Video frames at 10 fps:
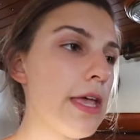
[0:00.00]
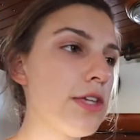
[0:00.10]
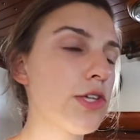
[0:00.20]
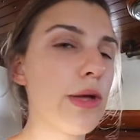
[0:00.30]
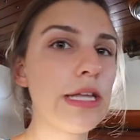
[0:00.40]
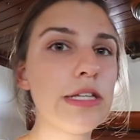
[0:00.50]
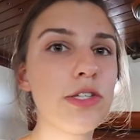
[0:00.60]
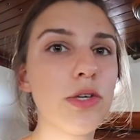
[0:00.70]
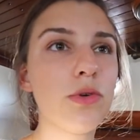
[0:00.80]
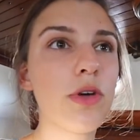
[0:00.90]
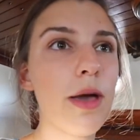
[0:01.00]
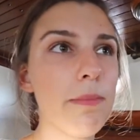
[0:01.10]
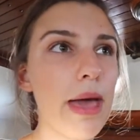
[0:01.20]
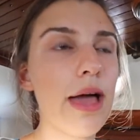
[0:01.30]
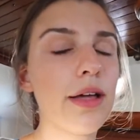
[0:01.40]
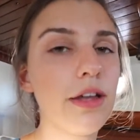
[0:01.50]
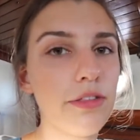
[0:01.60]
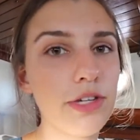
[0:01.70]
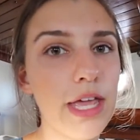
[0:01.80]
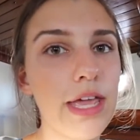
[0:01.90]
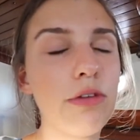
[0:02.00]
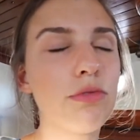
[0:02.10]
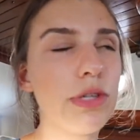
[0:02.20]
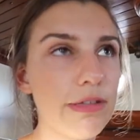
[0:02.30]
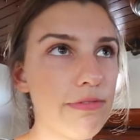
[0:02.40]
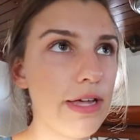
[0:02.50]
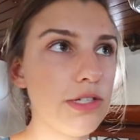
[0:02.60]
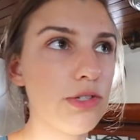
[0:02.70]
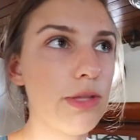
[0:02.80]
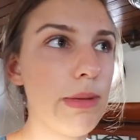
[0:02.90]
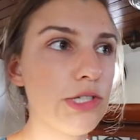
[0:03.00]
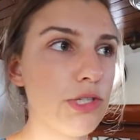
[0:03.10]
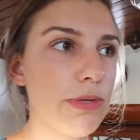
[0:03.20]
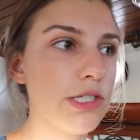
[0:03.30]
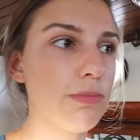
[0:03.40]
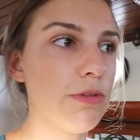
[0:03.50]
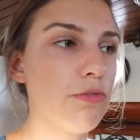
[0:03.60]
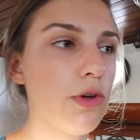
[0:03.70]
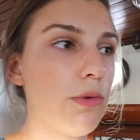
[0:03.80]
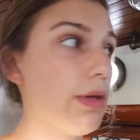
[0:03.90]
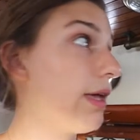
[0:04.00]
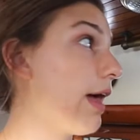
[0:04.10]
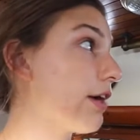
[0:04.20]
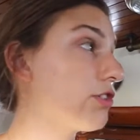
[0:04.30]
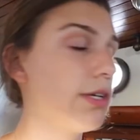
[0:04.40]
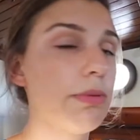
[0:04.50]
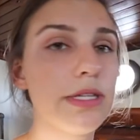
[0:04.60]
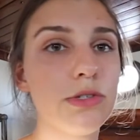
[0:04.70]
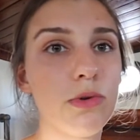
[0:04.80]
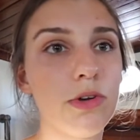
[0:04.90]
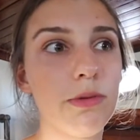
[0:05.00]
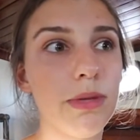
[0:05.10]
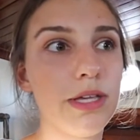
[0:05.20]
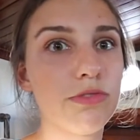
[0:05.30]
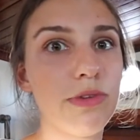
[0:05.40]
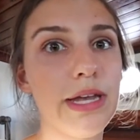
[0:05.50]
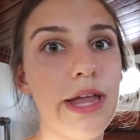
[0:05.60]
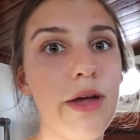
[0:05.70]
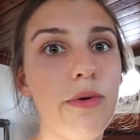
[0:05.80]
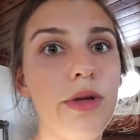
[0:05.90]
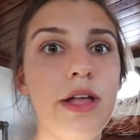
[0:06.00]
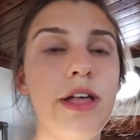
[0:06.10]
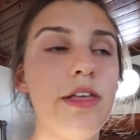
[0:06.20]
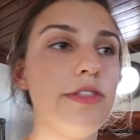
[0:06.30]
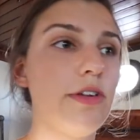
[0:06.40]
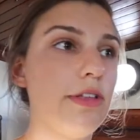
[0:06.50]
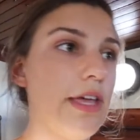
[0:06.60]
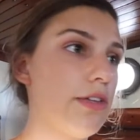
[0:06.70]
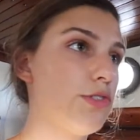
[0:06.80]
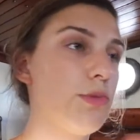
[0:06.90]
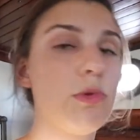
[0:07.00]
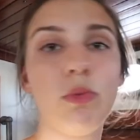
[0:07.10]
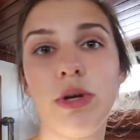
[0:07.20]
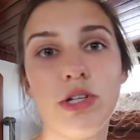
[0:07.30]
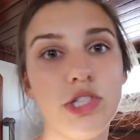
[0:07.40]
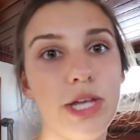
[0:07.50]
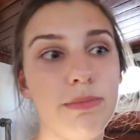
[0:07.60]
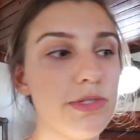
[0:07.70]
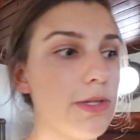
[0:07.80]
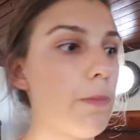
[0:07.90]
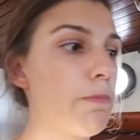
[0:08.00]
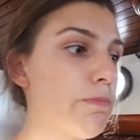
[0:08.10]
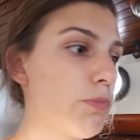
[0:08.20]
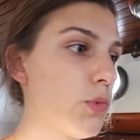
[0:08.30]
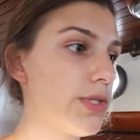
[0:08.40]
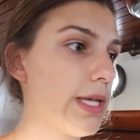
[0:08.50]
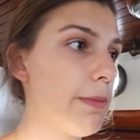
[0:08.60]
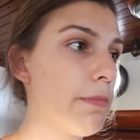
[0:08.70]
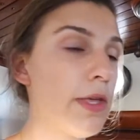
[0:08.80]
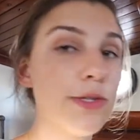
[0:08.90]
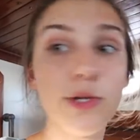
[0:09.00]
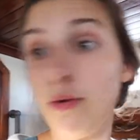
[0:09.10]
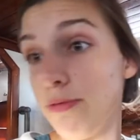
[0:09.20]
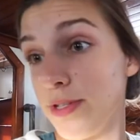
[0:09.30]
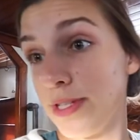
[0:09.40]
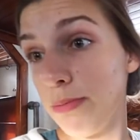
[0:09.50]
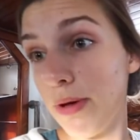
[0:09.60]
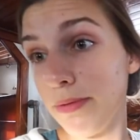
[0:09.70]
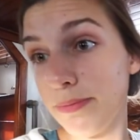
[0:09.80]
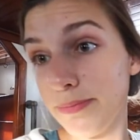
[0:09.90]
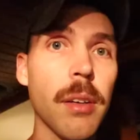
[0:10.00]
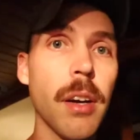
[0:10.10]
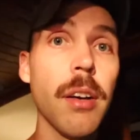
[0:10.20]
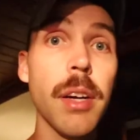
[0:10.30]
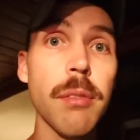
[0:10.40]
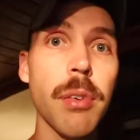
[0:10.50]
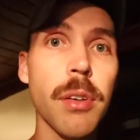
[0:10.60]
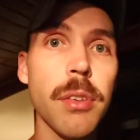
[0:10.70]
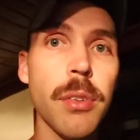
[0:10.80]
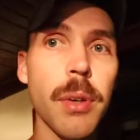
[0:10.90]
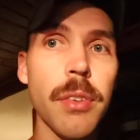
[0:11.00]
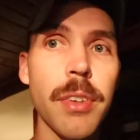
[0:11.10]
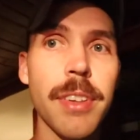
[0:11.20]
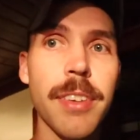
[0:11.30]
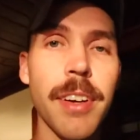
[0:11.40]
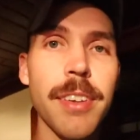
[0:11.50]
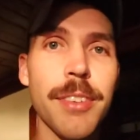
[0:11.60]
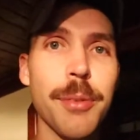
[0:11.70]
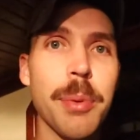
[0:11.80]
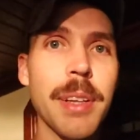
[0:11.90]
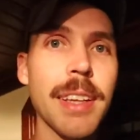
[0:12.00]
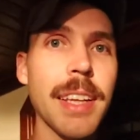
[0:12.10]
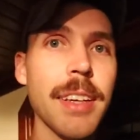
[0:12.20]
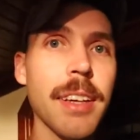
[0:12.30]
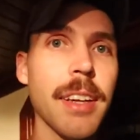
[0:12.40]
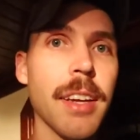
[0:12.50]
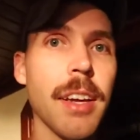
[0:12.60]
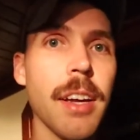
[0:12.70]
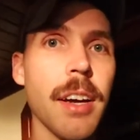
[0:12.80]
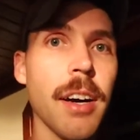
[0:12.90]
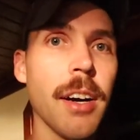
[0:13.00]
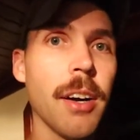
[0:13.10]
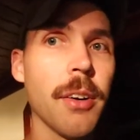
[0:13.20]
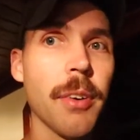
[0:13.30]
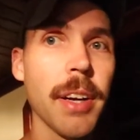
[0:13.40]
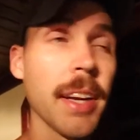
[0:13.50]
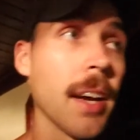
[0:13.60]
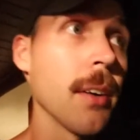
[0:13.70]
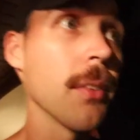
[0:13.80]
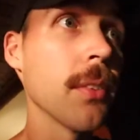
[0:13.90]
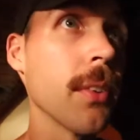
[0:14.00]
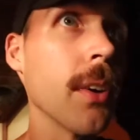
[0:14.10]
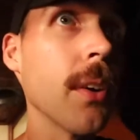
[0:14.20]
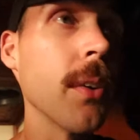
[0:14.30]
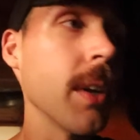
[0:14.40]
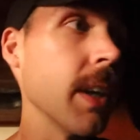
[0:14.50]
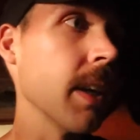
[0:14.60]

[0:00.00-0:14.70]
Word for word: So I need to come back another day, really fine tune the measurements before we actually place an order because right now they're like super weird shapes. So we'll see. So hopefully you sleep well. Alright folks, so as you can tell it's pretty late uh, right now. So it